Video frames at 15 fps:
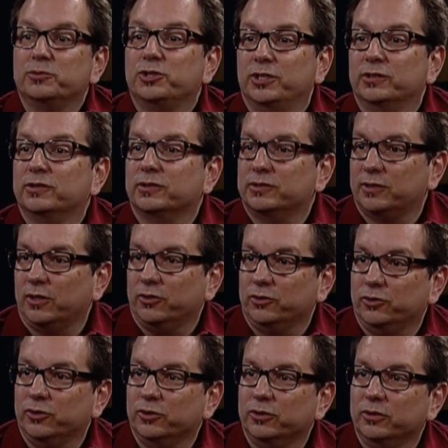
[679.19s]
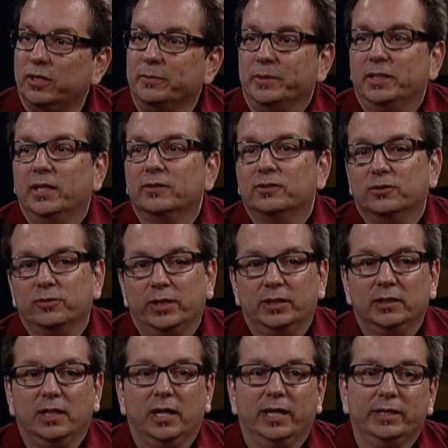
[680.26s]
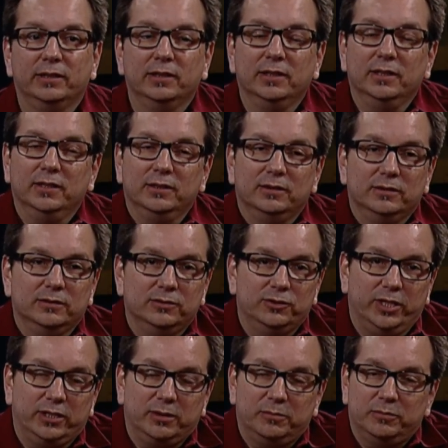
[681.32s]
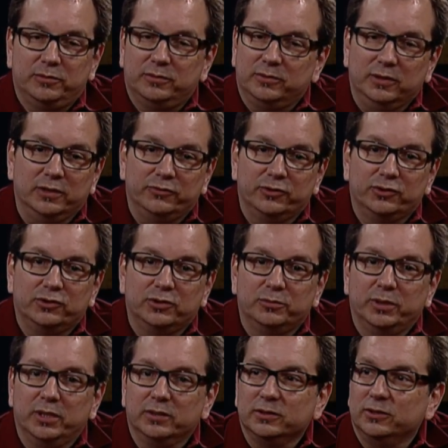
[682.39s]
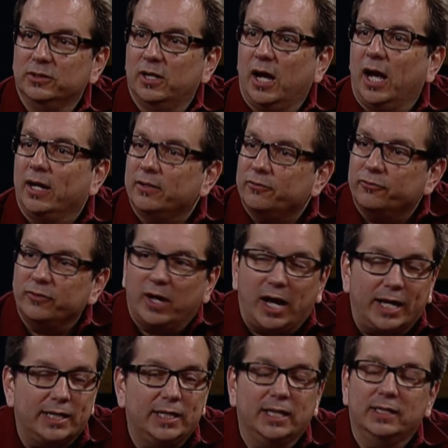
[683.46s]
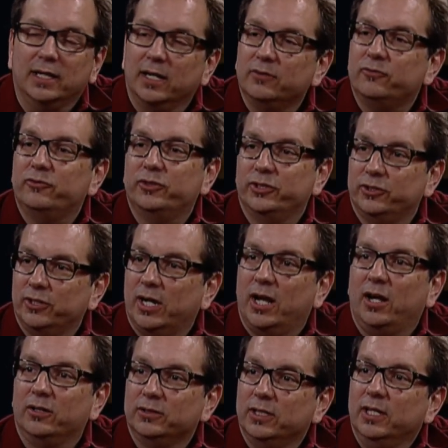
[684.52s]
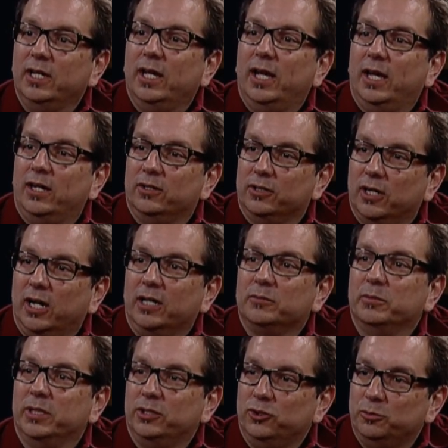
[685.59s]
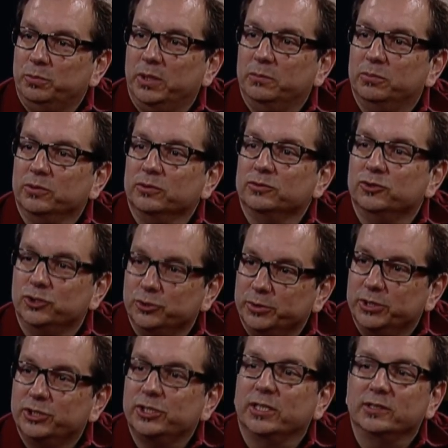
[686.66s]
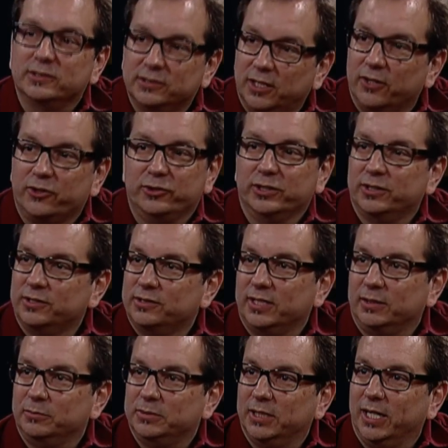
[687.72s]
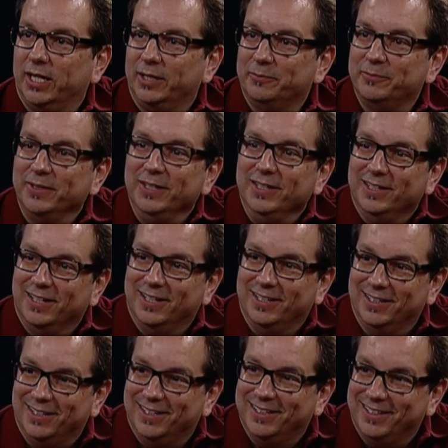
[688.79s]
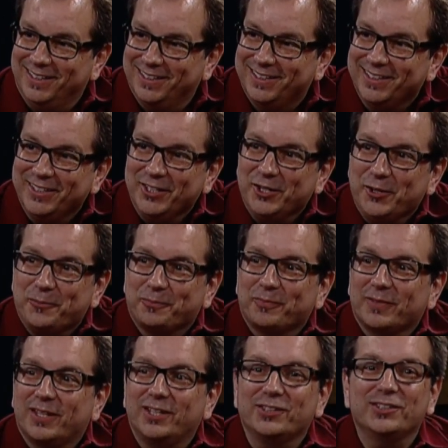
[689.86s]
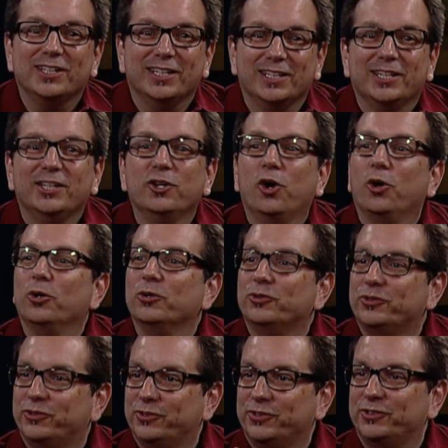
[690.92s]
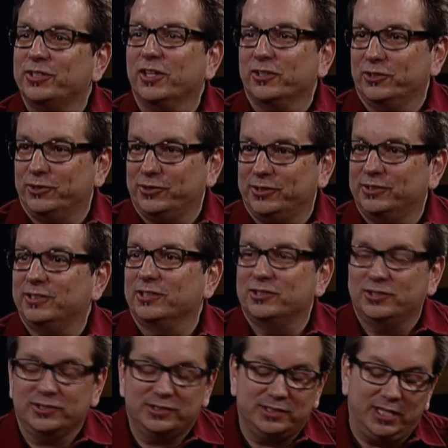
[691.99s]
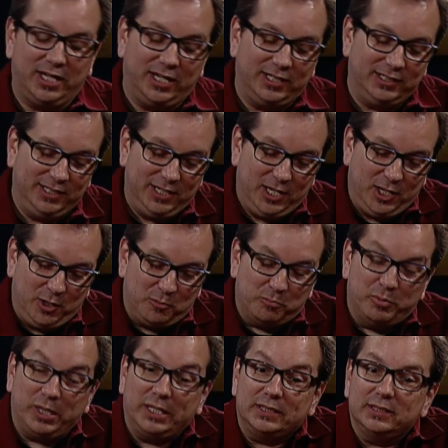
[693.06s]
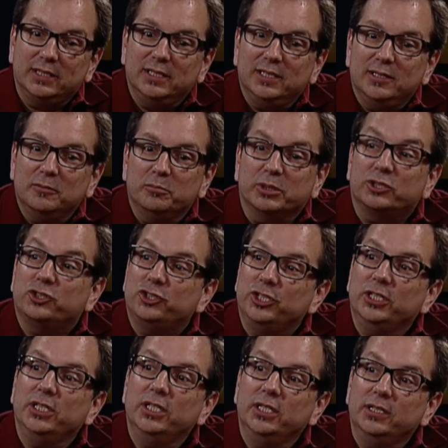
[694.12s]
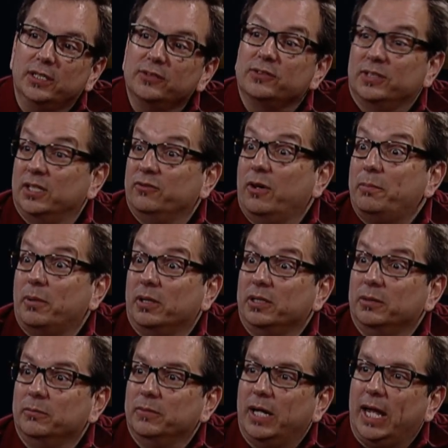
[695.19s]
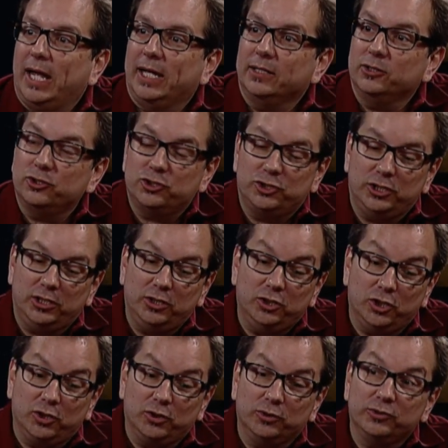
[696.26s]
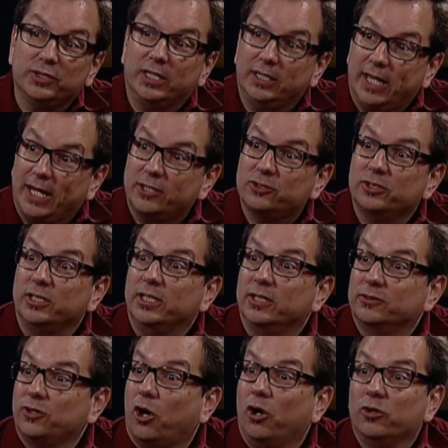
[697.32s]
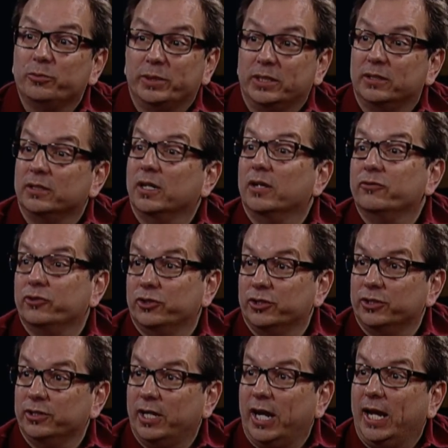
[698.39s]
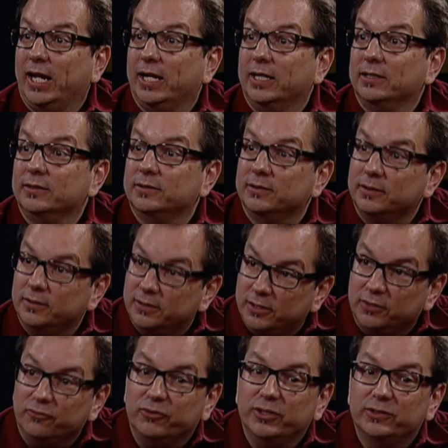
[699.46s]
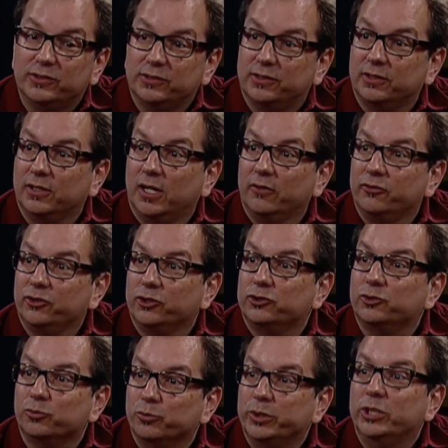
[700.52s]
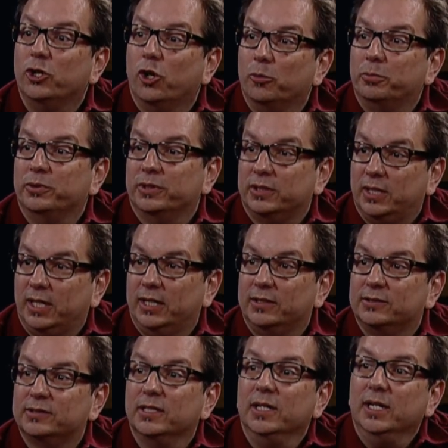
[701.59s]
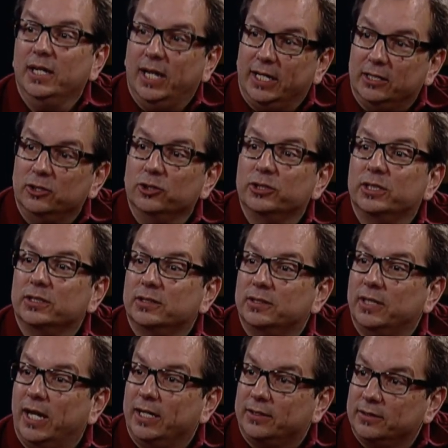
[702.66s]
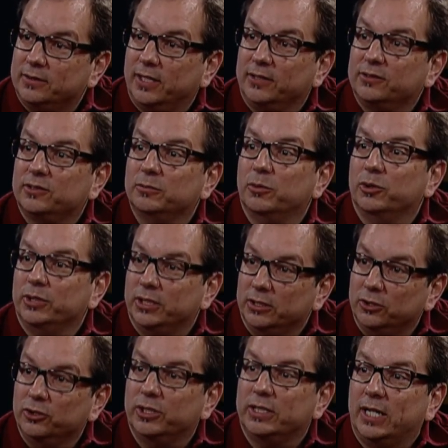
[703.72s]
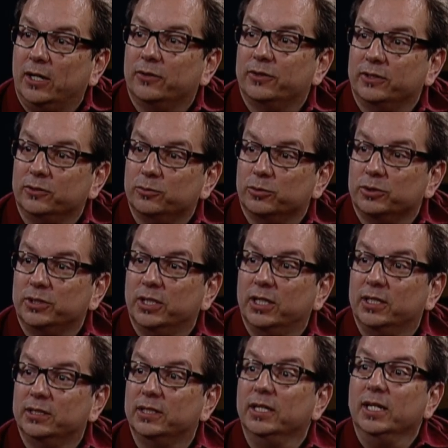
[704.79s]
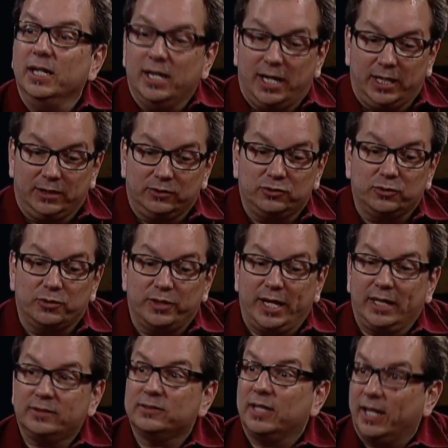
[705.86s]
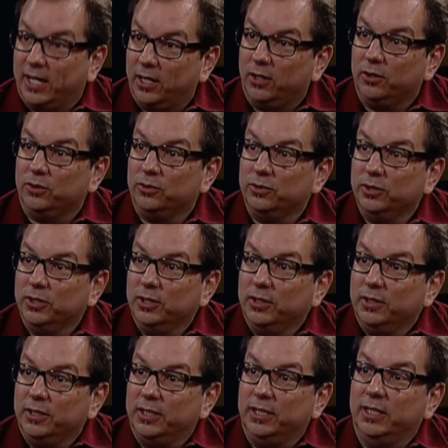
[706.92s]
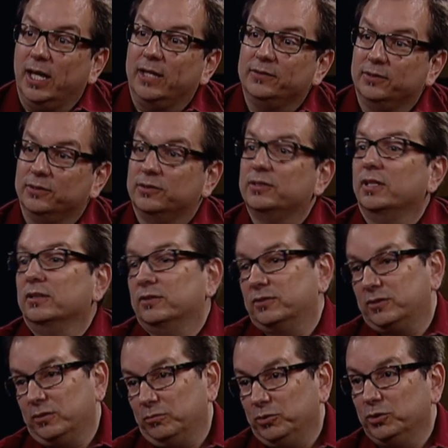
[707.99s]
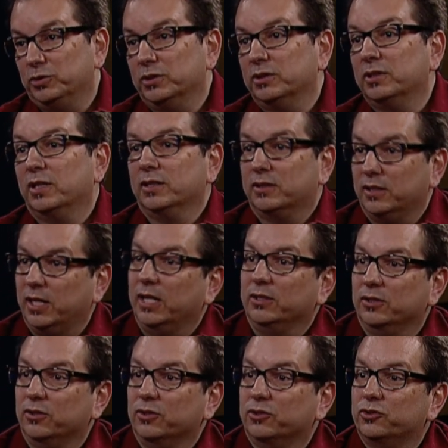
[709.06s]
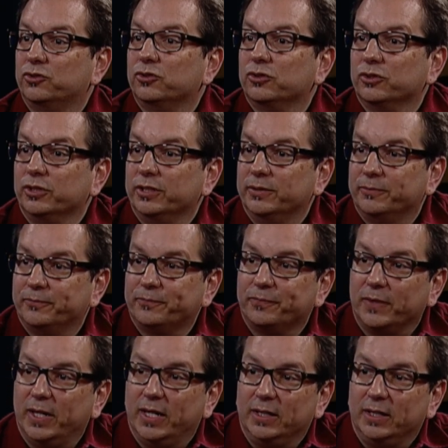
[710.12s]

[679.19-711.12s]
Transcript: She's a Southern girl. I mean, he has a great line. Jacob delivers so well. You know, I, I cannot figure out how God made you people Jewish and Southern at the same time, because he holds Southerners in such disdain. Yeah. Right. But but she doesn't give up on him, and she goes and actually gets all the way to the governor and convinces the governor to reopen the case and look at, at the testimony and look at how things were done. And so that's how he has his sentence commuted at the end of the story. Interesting.